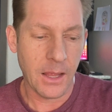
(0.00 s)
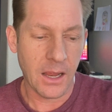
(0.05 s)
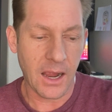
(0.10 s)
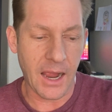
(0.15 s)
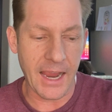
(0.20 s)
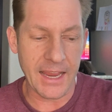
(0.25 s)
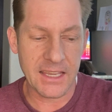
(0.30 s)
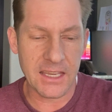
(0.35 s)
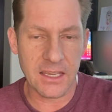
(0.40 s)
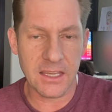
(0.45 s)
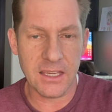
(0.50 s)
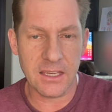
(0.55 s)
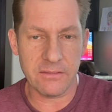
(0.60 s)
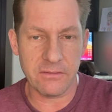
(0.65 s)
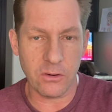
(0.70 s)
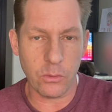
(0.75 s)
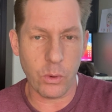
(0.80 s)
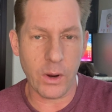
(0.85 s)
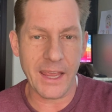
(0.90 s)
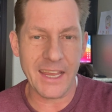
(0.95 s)
I can give
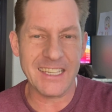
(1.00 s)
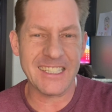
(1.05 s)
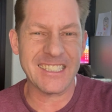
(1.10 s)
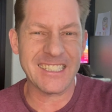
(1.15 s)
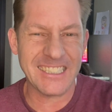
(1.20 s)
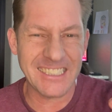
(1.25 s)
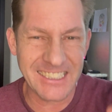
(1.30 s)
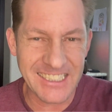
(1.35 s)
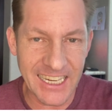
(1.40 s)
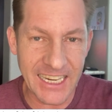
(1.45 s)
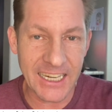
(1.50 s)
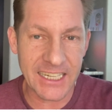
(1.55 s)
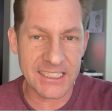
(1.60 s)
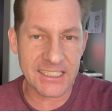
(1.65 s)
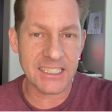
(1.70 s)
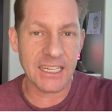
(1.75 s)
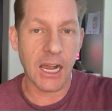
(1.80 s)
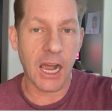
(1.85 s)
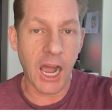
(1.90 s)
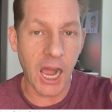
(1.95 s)
away
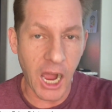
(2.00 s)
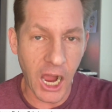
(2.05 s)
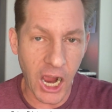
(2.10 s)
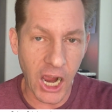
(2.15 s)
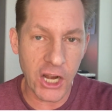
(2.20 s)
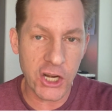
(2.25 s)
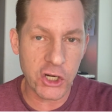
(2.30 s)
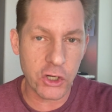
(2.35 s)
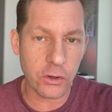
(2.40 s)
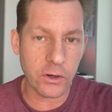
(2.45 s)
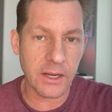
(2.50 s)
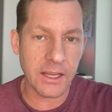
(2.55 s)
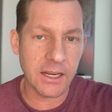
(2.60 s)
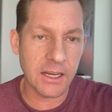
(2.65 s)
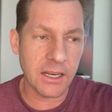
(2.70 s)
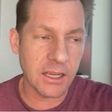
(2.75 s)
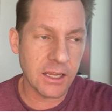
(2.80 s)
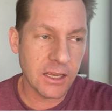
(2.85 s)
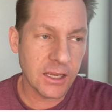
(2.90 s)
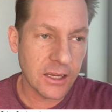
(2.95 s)

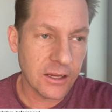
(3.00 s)
600